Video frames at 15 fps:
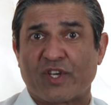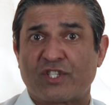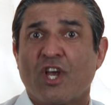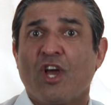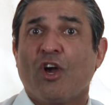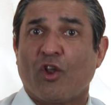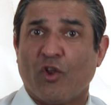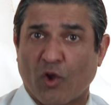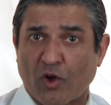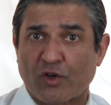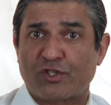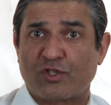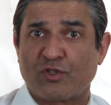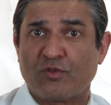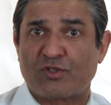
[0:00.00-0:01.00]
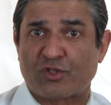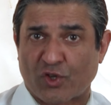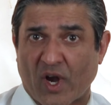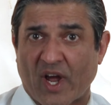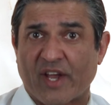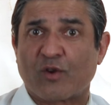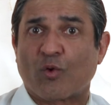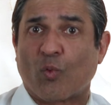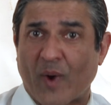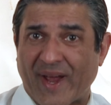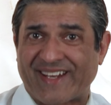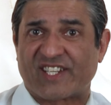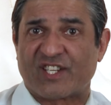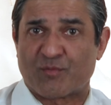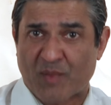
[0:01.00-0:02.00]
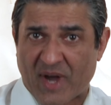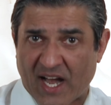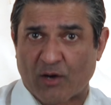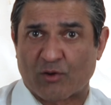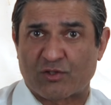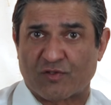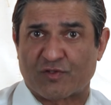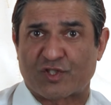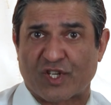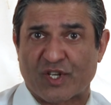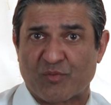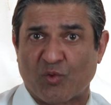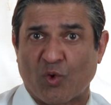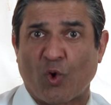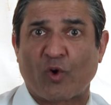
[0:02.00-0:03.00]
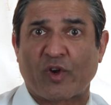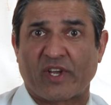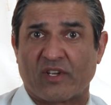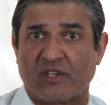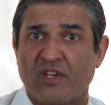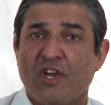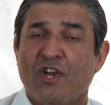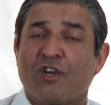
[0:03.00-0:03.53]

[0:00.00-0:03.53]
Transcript: is not to try and wake them out of sleepwalking,